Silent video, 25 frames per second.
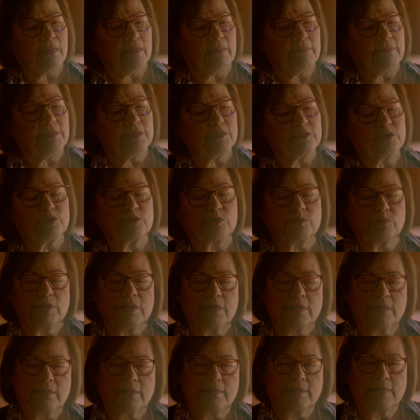The
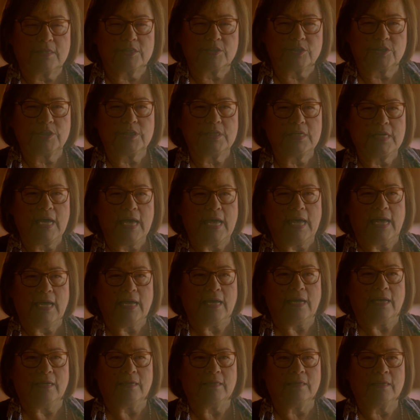strength that she
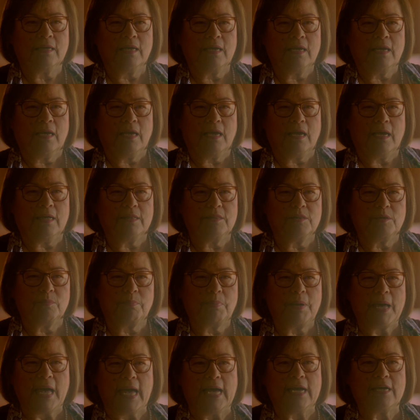had and the
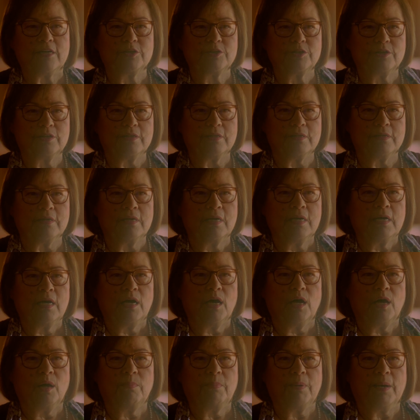passion
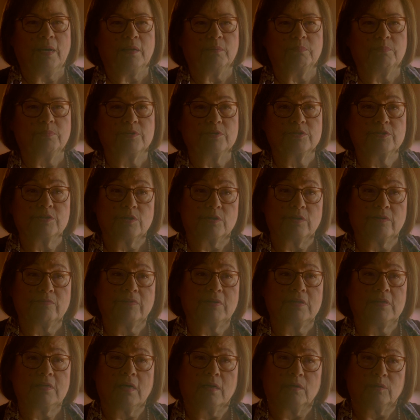about
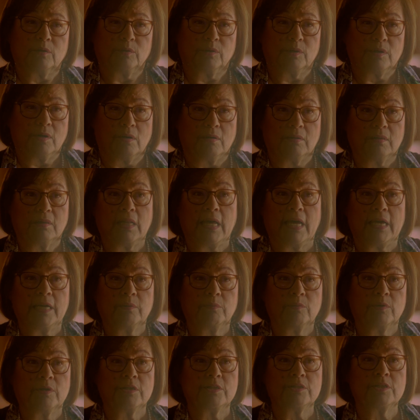preserving not only our
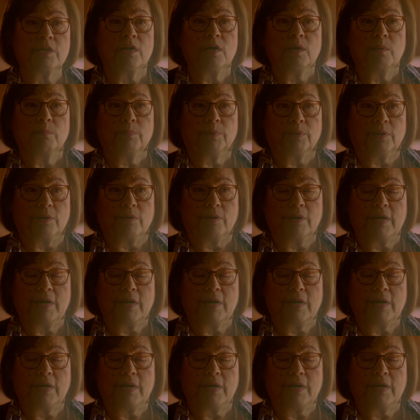language, but our